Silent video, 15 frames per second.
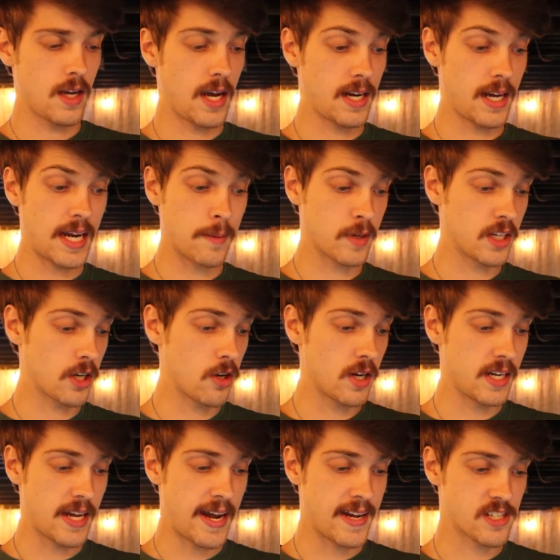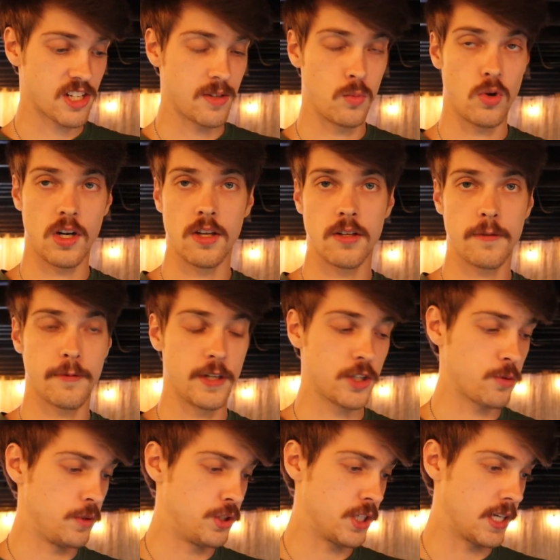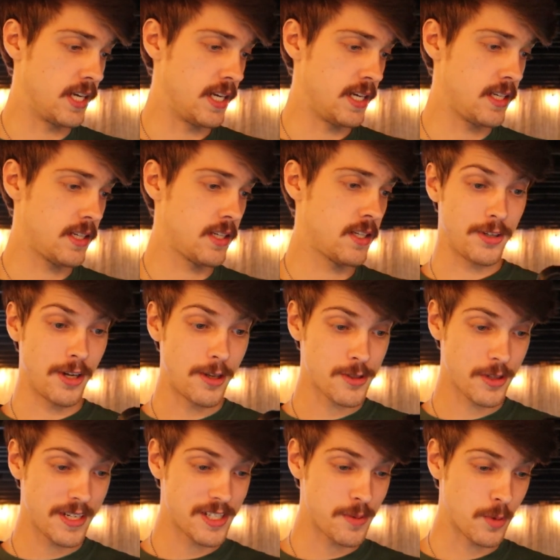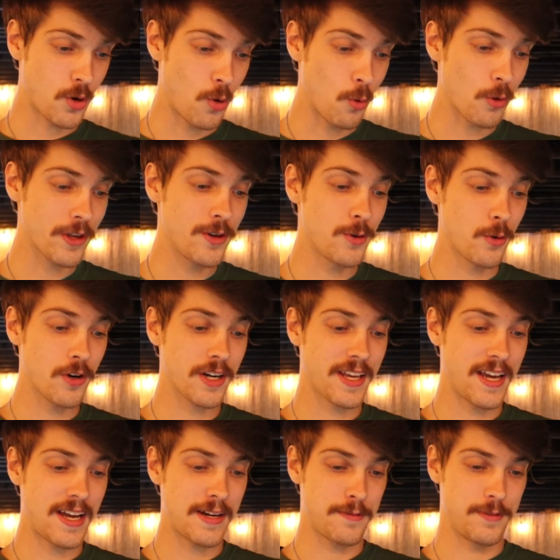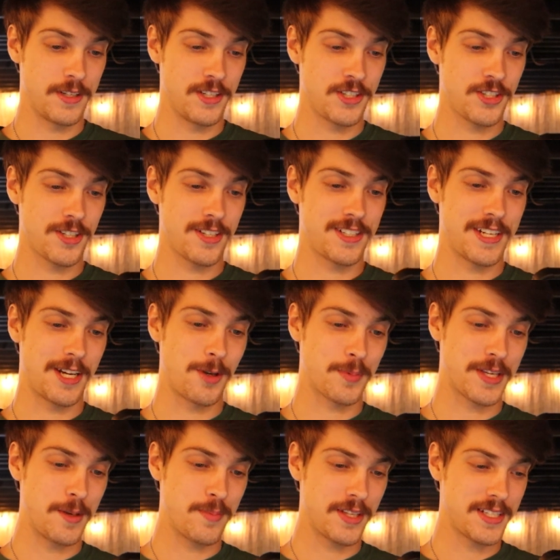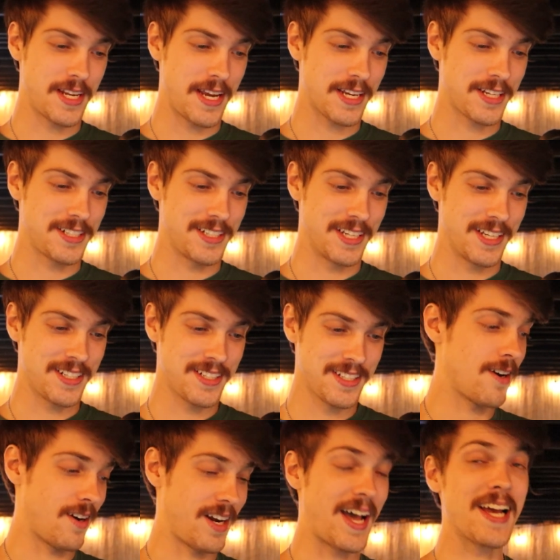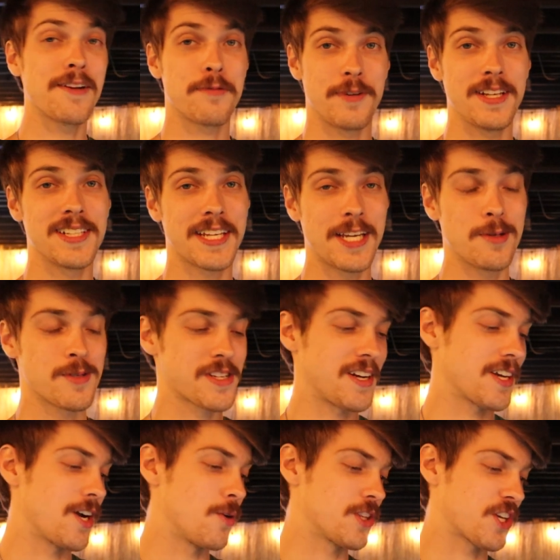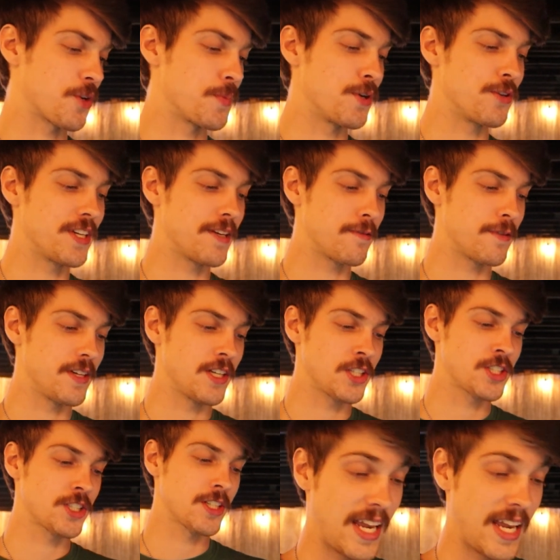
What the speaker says: And I am gonna go ahead and ask him what other fish we should get. You could also get some Coryodora catfish to help keep the tank clean. All right, I had a feeling he was gonna go with the community fish.